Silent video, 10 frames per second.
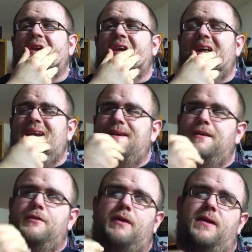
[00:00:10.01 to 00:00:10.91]
kind of
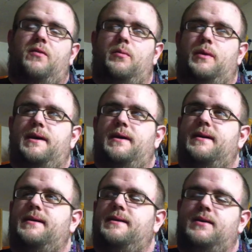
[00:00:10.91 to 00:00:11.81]
getting ready for
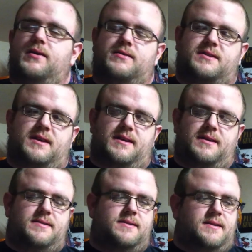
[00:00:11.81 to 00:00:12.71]
bed. I was
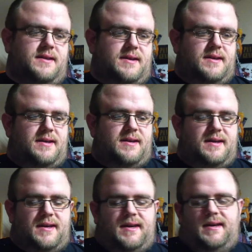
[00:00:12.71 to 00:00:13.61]
kind
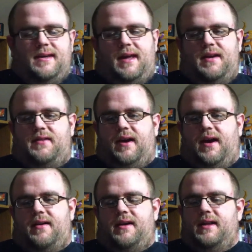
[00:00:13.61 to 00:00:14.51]
of
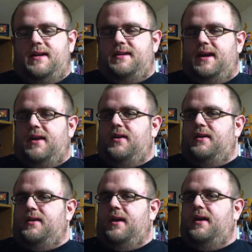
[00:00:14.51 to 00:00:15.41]
tired, and I laid down,
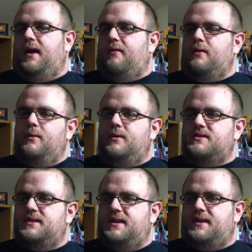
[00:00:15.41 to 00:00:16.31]
and I really
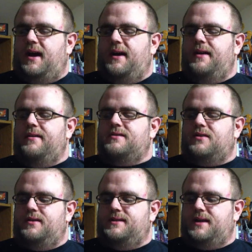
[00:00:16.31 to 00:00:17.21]
wasn't that tired,
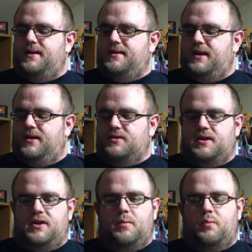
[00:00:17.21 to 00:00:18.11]
so I decided that I was
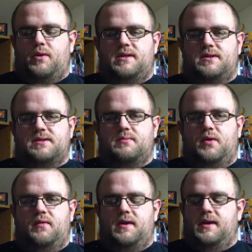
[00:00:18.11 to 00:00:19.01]
going to go put this
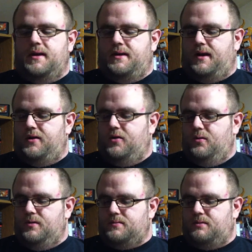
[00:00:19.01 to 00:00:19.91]
movie in. I knew
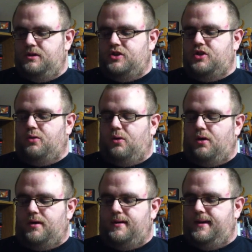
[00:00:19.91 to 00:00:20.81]
it was pretty
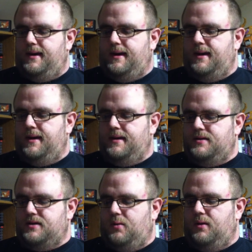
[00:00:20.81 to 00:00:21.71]
short,
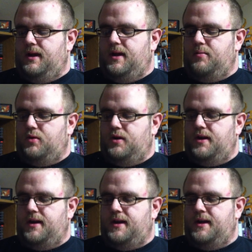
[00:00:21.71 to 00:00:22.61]
and so I went ahead and put it
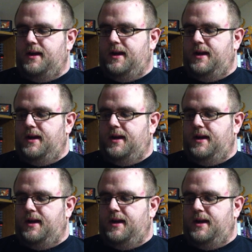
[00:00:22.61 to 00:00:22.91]
in,